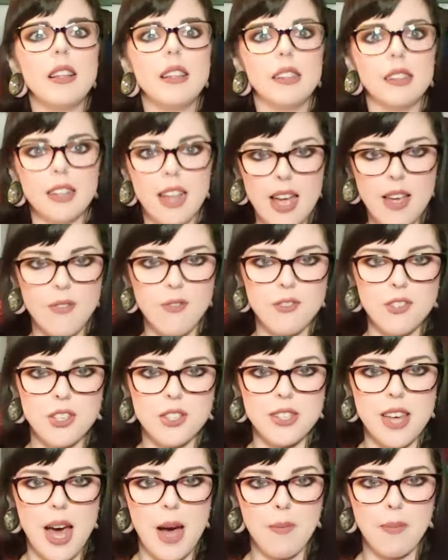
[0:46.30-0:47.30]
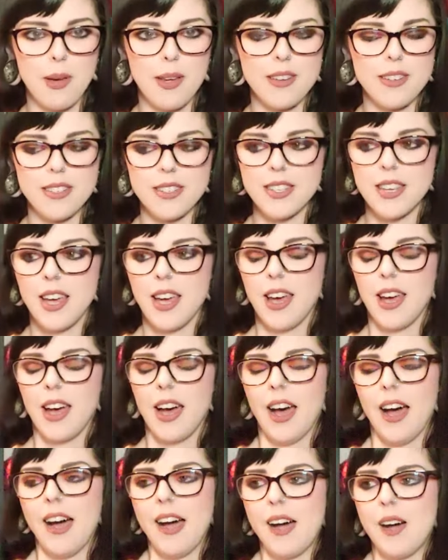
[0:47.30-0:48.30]
life just happened.
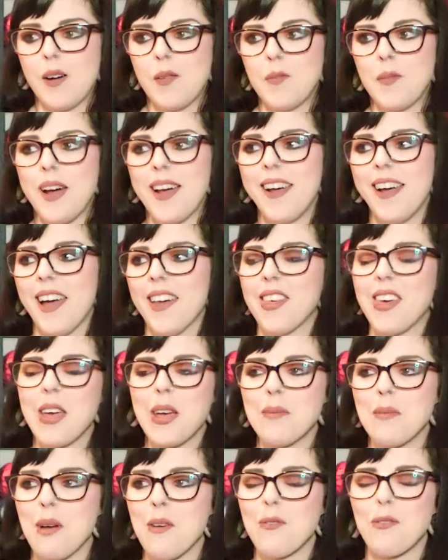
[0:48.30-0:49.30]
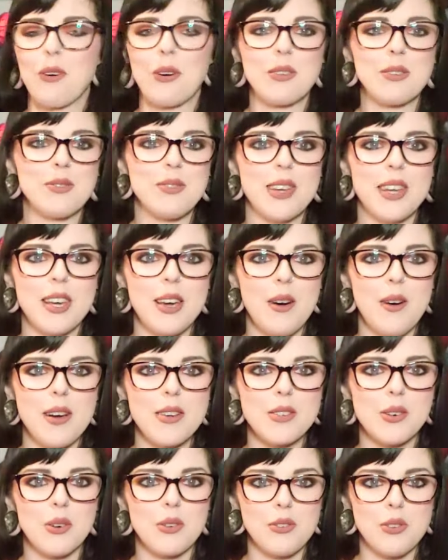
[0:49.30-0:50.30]
I think in my first video I
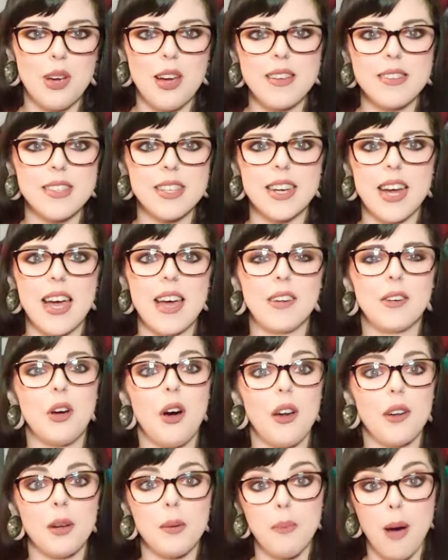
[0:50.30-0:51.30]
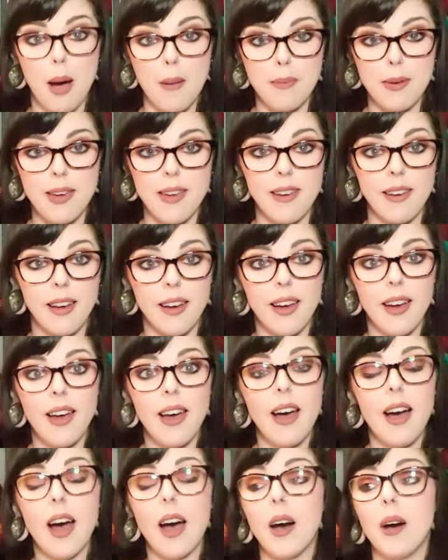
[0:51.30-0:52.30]
told you guys that I had gotten a puppy.
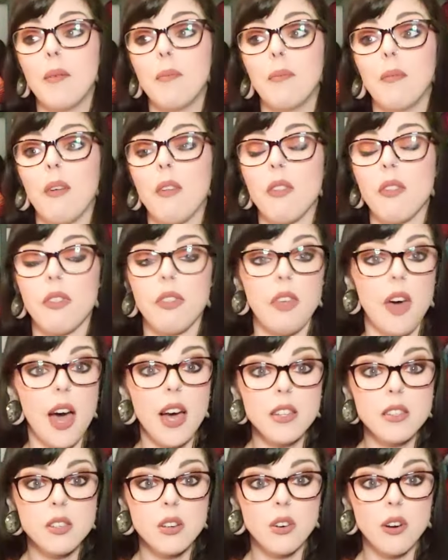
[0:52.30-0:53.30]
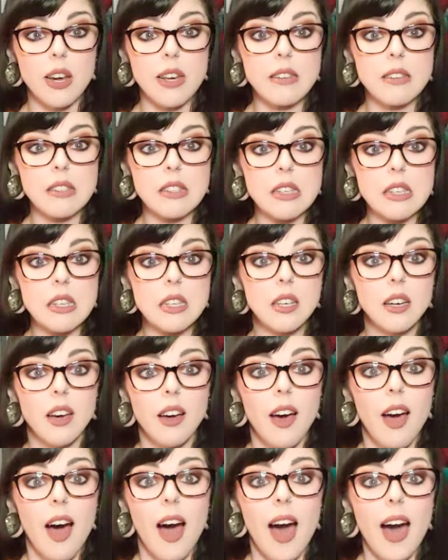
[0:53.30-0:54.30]
That's crazy.
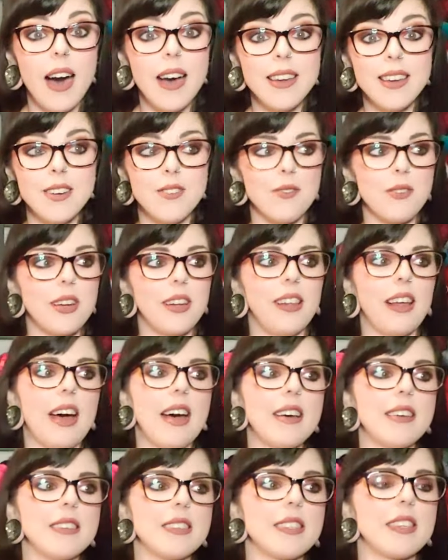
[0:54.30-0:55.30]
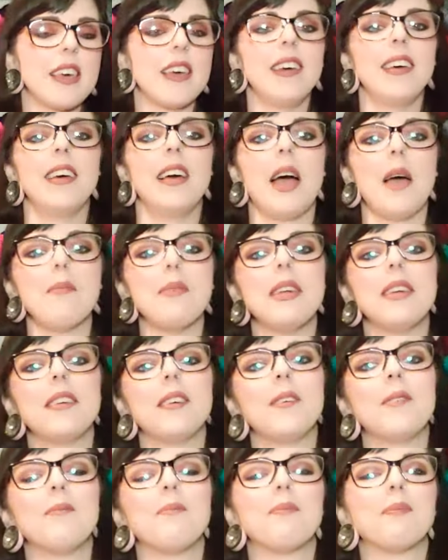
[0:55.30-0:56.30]
I didn't realize, I
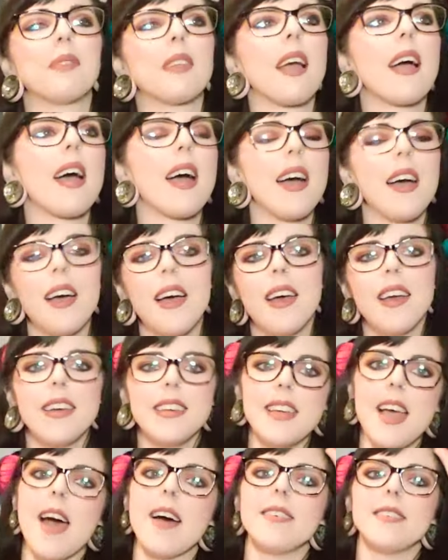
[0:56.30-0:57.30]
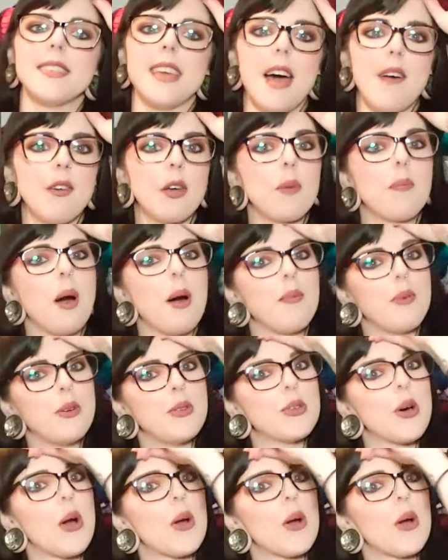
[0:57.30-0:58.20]
mean, yes, having a puppy is